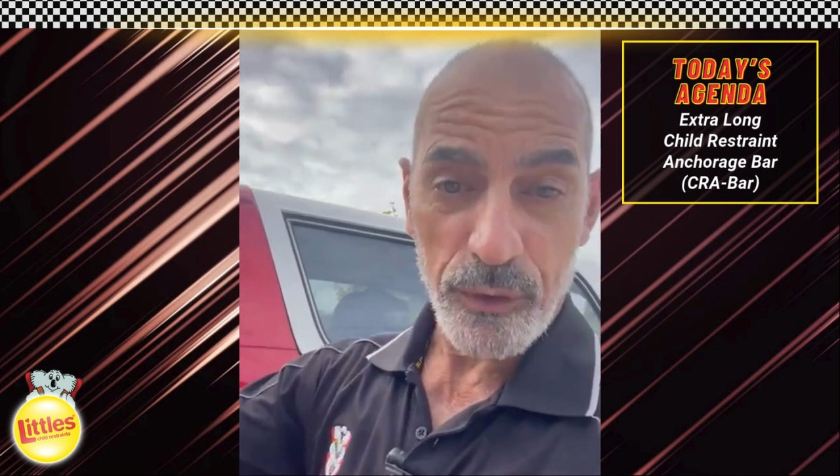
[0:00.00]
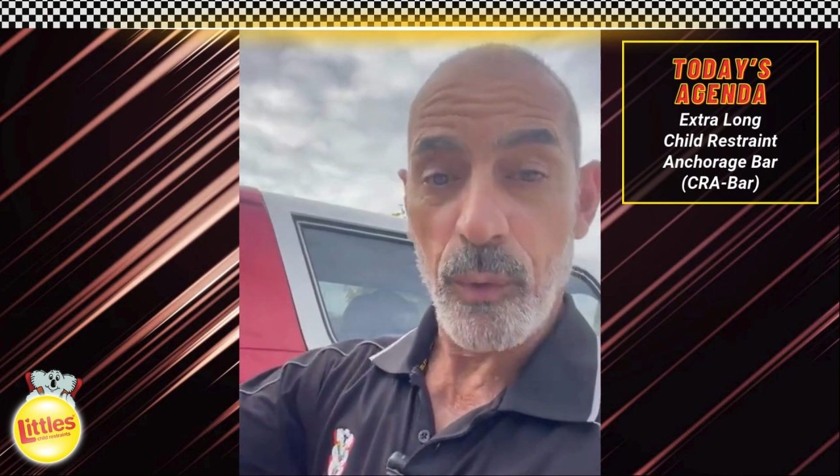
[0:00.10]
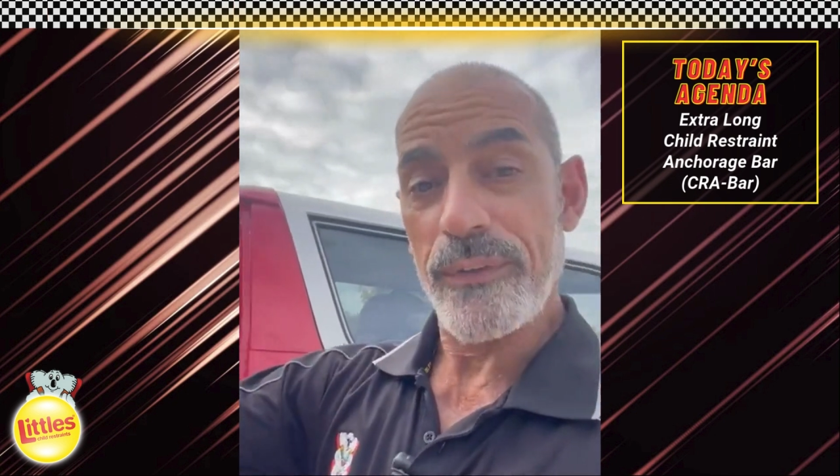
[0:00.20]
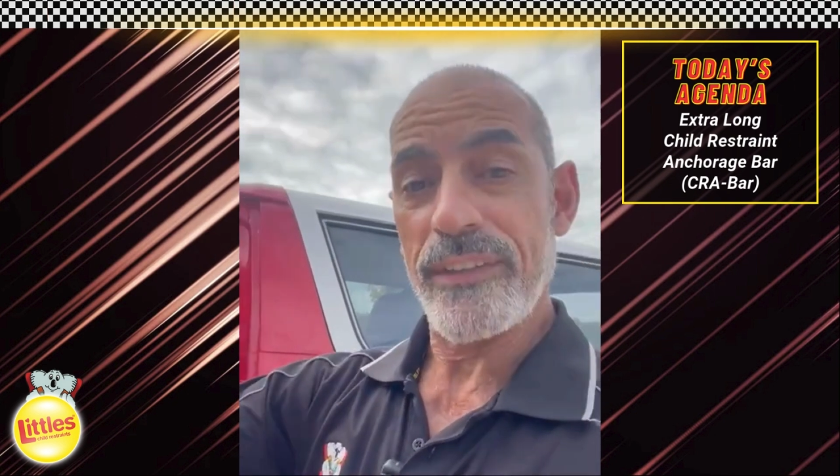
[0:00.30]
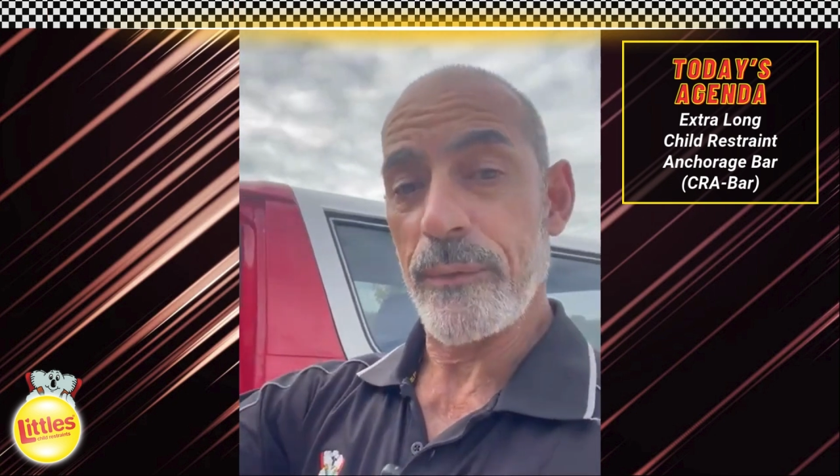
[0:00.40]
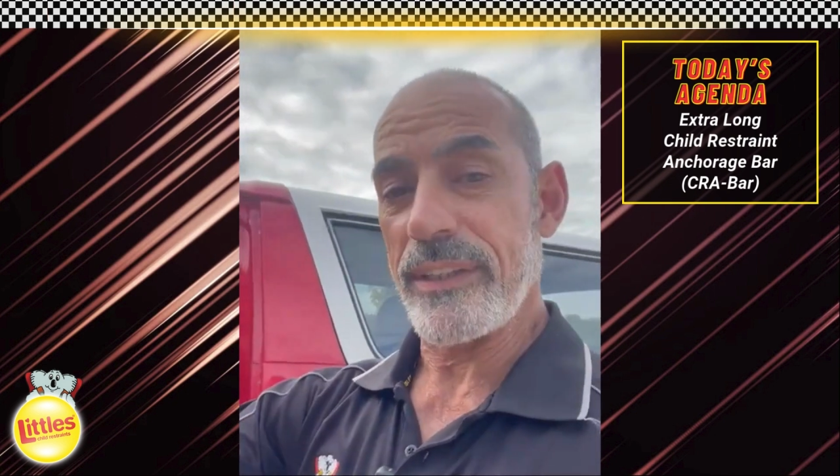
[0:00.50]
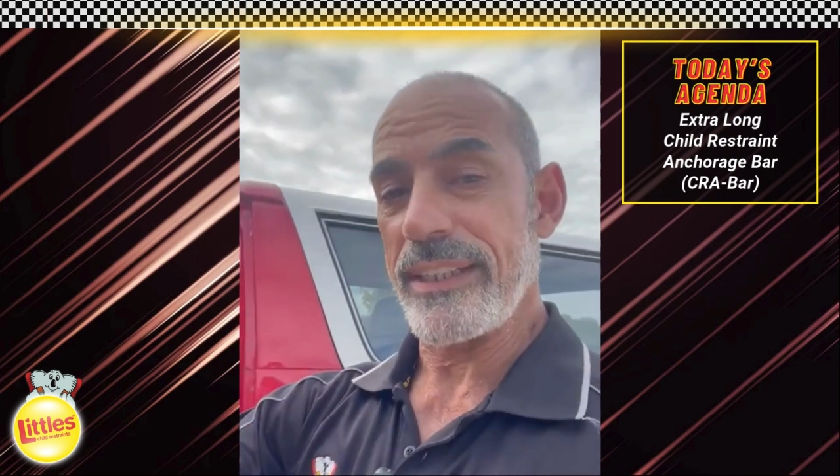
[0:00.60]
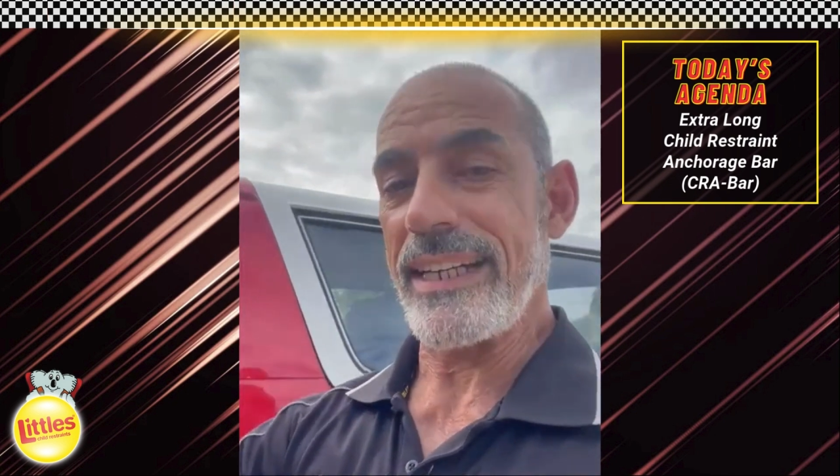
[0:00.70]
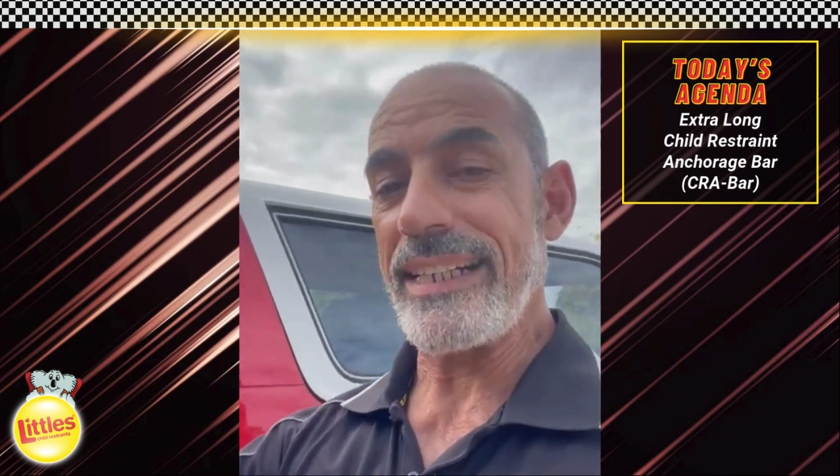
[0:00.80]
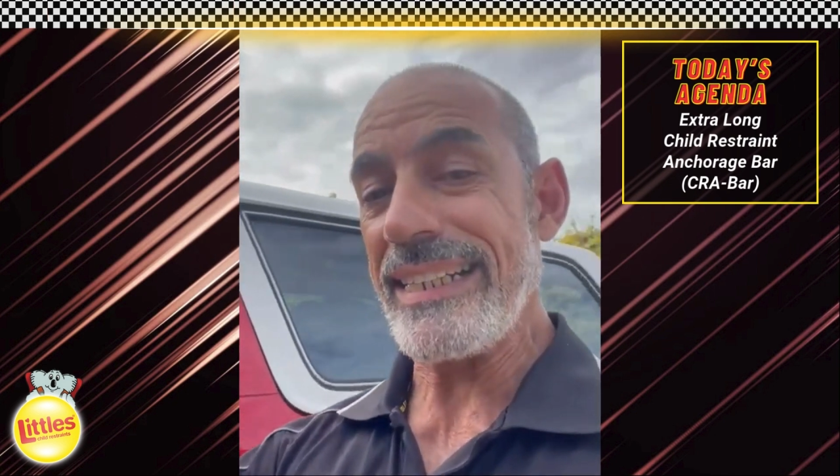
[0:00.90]
what we've done with the
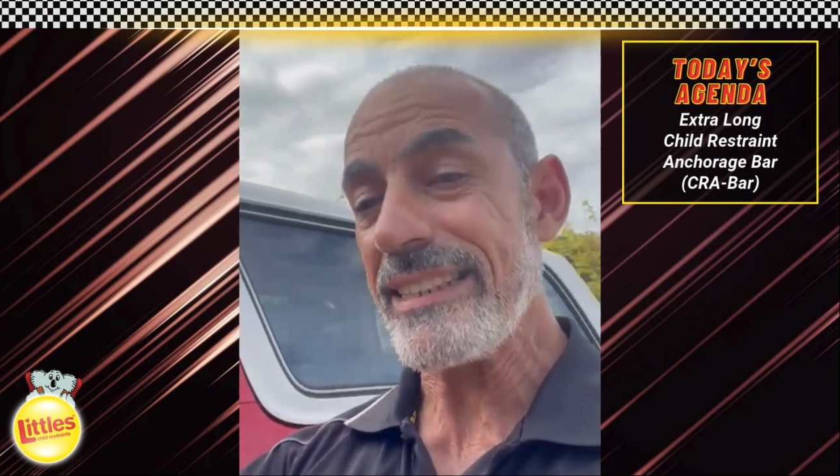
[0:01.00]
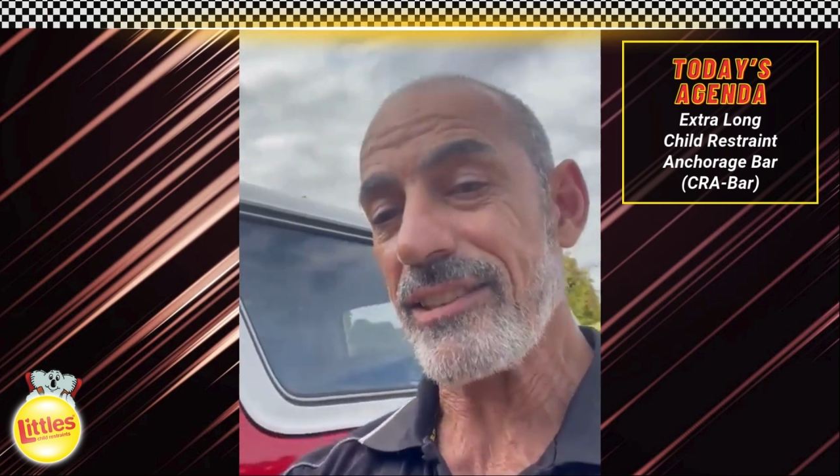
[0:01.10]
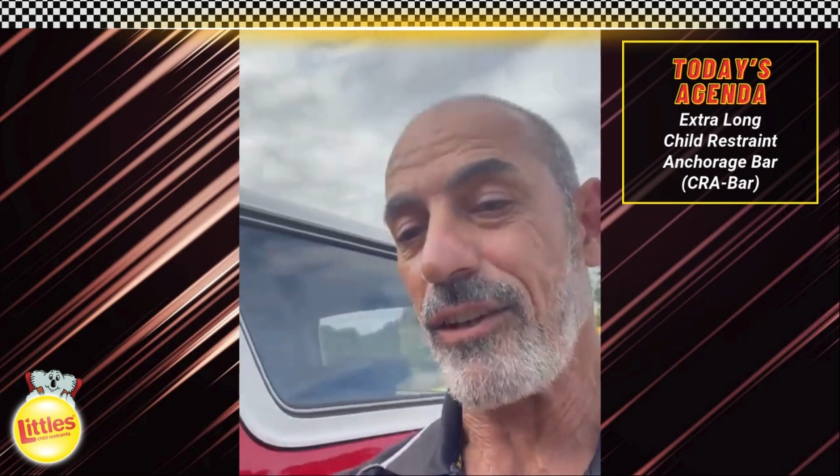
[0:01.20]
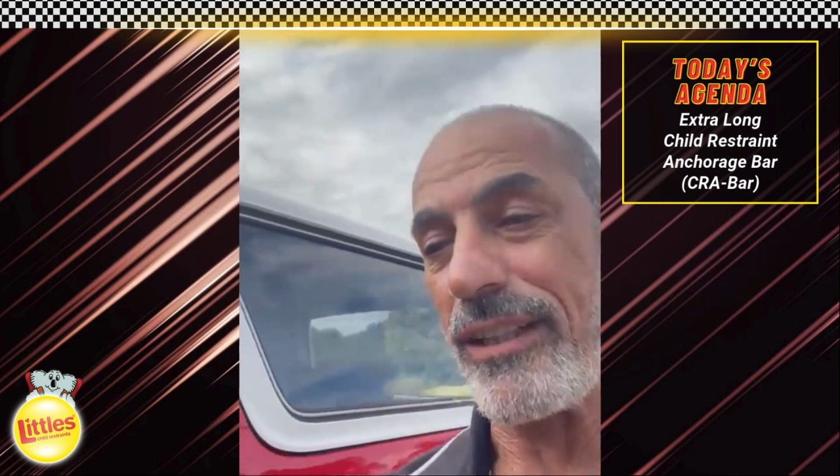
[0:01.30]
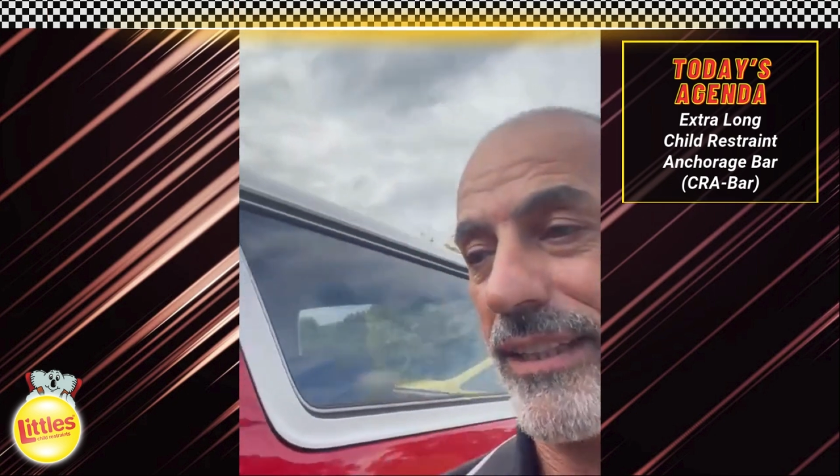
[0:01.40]
car inside